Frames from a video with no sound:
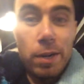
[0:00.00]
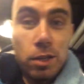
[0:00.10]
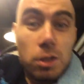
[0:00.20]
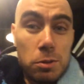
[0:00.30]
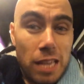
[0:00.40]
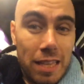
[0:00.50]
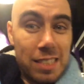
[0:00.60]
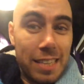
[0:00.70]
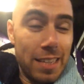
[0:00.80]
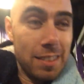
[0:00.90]
pretty cool. It was like
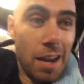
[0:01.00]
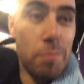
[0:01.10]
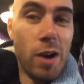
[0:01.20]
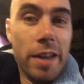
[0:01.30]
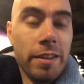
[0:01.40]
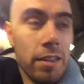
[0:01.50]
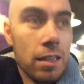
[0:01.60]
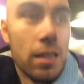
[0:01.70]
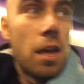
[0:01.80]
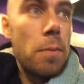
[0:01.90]
the daytime one,
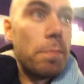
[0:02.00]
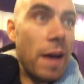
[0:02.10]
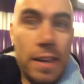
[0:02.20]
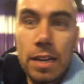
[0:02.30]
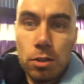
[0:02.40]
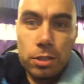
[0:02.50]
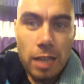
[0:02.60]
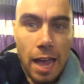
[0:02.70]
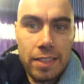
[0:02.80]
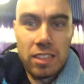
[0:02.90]
but it
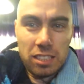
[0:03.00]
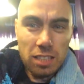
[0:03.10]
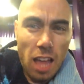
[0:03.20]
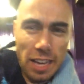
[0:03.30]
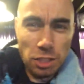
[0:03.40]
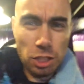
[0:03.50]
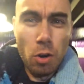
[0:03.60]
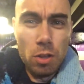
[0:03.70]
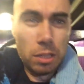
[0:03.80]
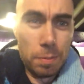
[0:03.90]
also had this light
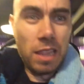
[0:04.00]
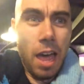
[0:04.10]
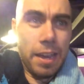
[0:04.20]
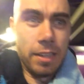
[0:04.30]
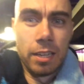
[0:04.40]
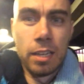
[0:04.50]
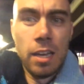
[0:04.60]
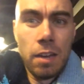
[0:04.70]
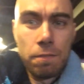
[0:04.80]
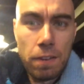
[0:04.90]
show a little bit like
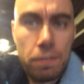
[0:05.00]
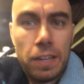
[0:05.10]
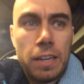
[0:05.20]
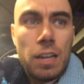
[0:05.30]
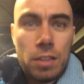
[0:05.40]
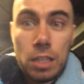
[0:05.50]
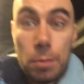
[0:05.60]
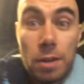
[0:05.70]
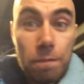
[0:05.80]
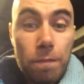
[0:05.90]
vivid, a
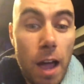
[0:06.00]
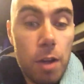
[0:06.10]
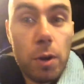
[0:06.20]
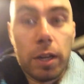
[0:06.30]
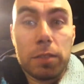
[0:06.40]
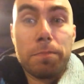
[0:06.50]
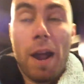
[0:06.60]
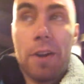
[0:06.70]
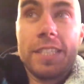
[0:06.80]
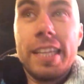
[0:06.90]
little bit of fireworks and
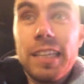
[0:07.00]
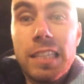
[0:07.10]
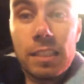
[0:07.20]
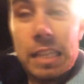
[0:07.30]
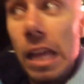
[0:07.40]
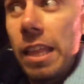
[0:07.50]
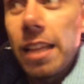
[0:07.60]
pyrotechnics. And now that